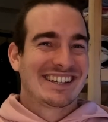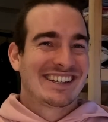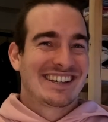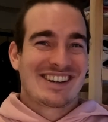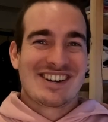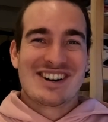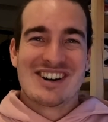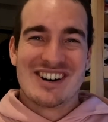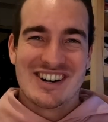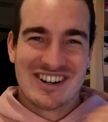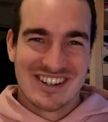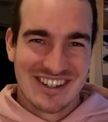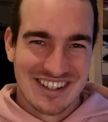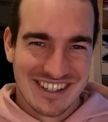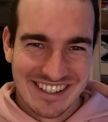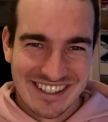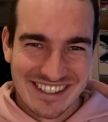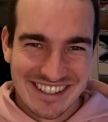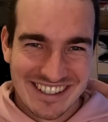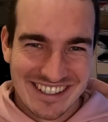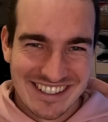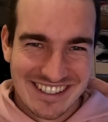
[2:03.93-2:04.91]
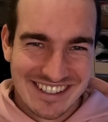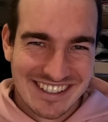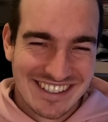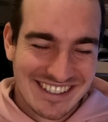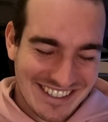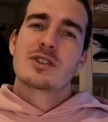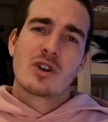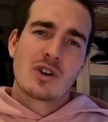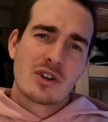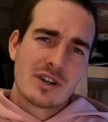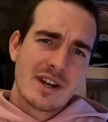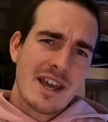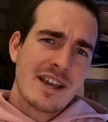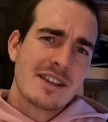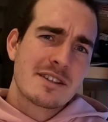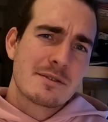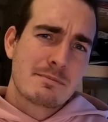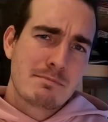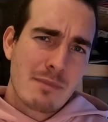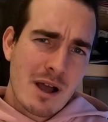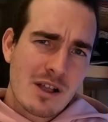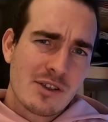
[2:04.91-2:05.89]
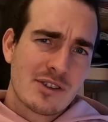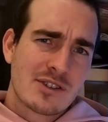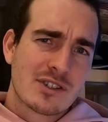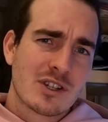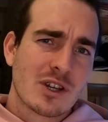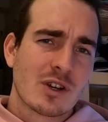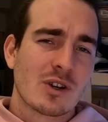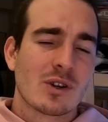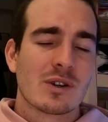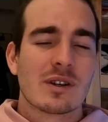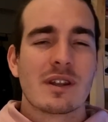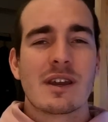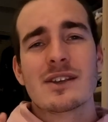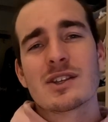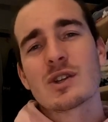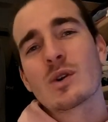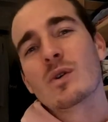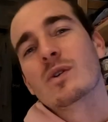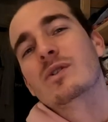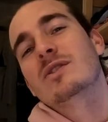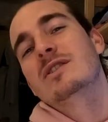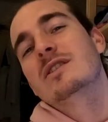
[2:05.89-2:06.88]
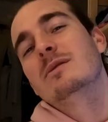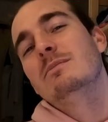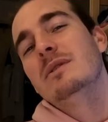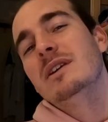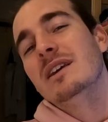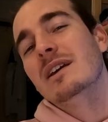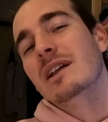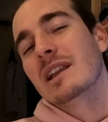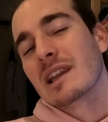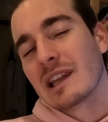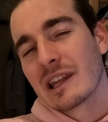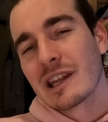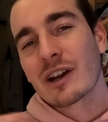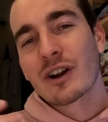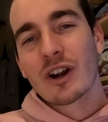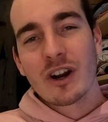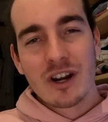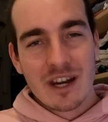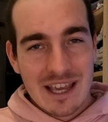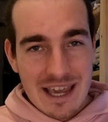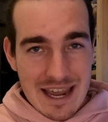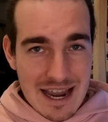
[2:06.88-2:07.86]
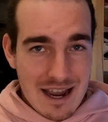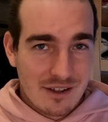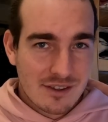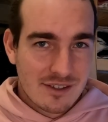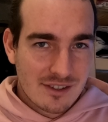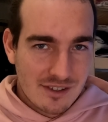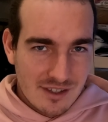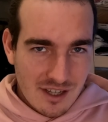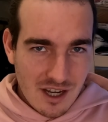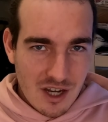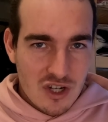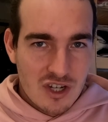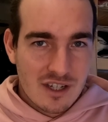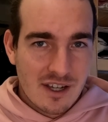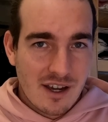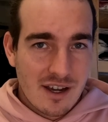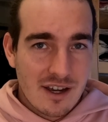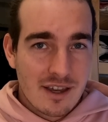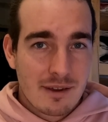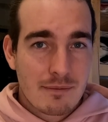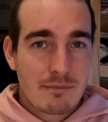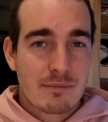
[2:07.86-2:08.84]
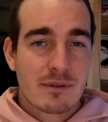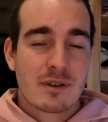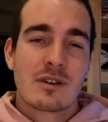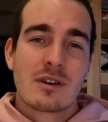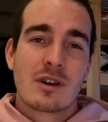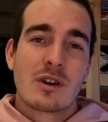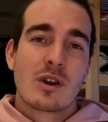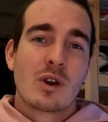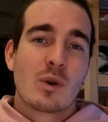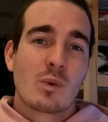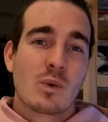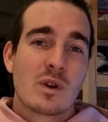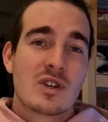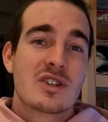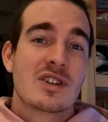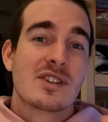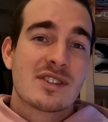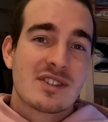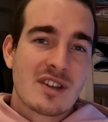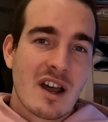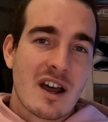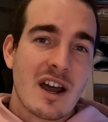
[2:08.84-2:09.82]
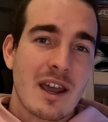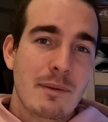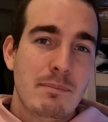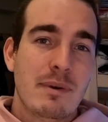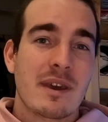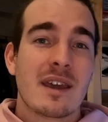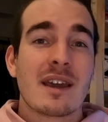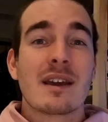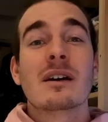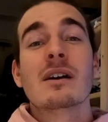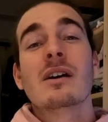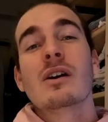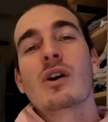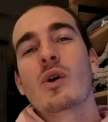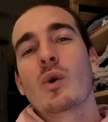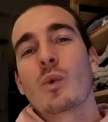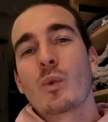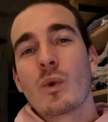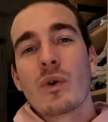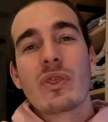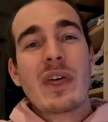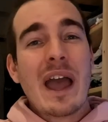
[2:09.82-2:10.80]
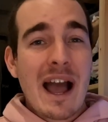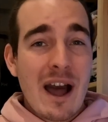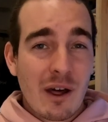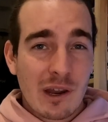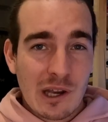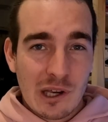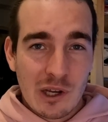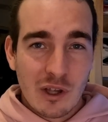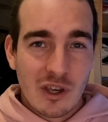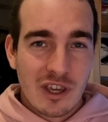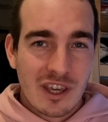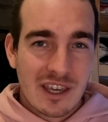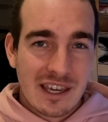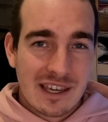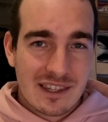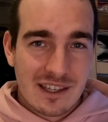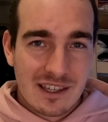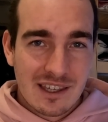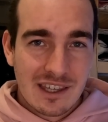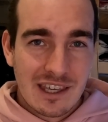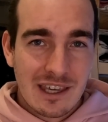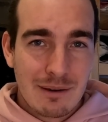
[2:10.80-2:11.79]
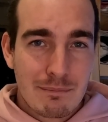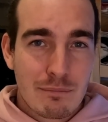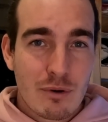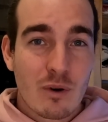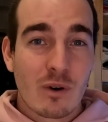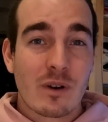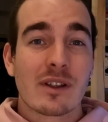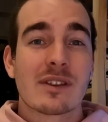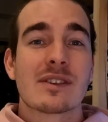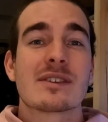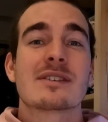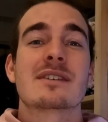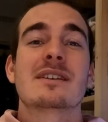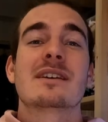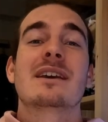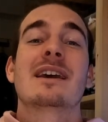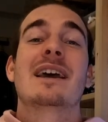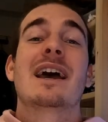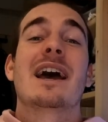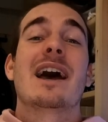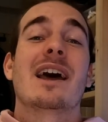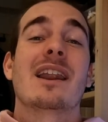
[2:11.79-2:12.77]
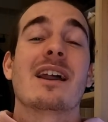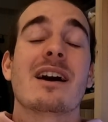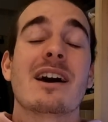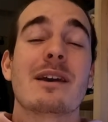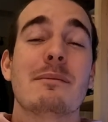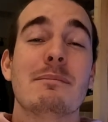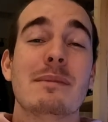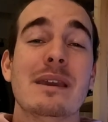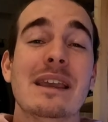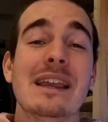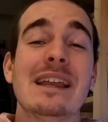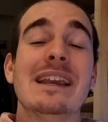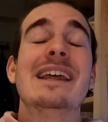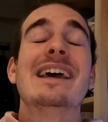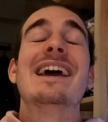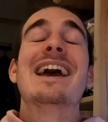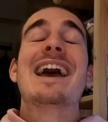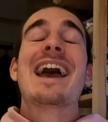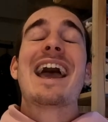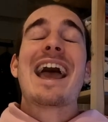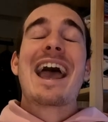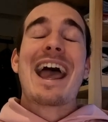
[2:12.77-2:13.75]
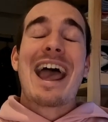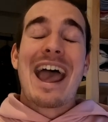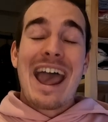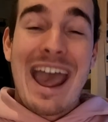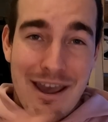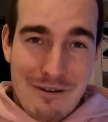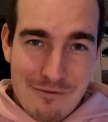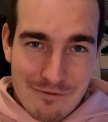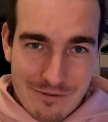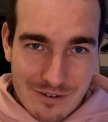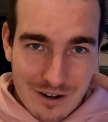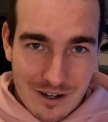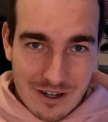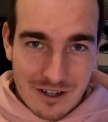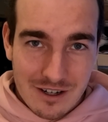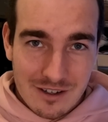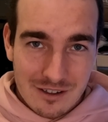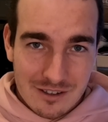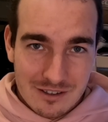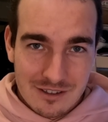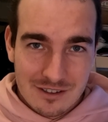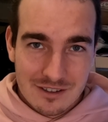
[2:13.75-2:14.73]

Gone. So your next milestone is going to be learning how to touch type, which is typing without looking at the keyboard. And I mean ever.